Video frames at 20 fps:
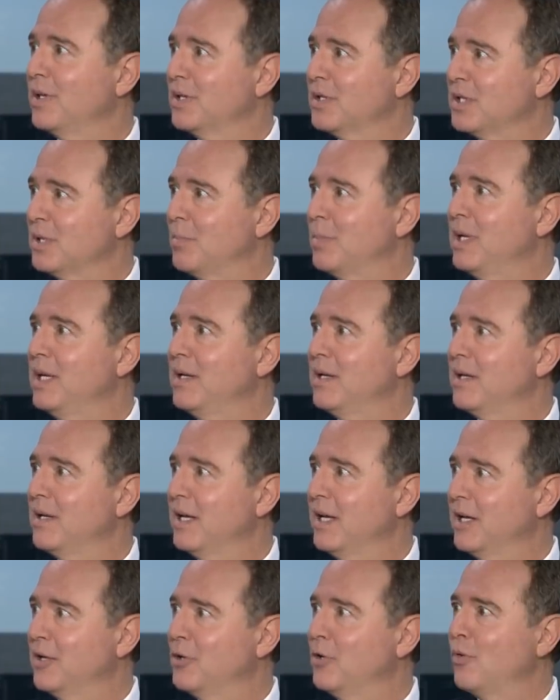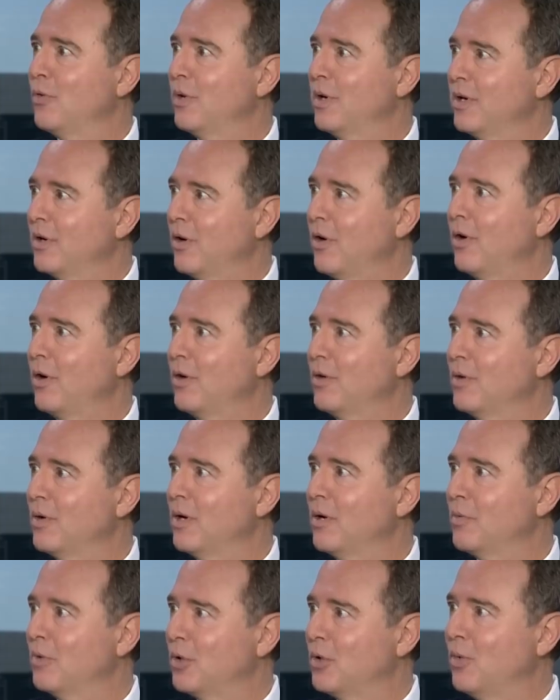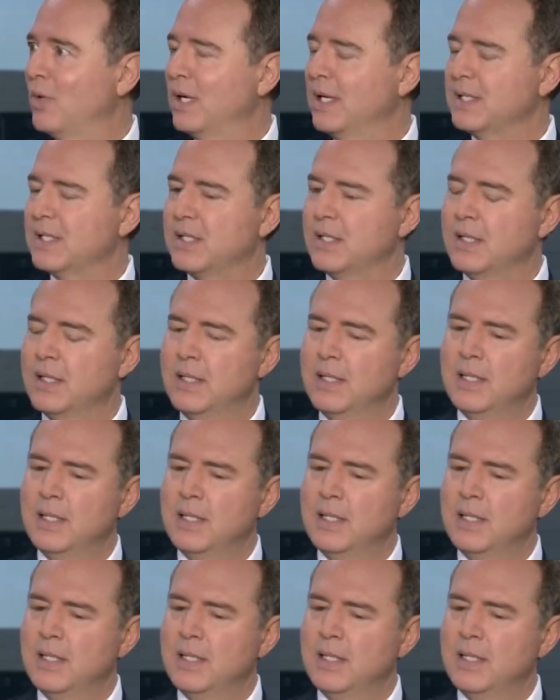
the subpoena, ignoring our uh, request.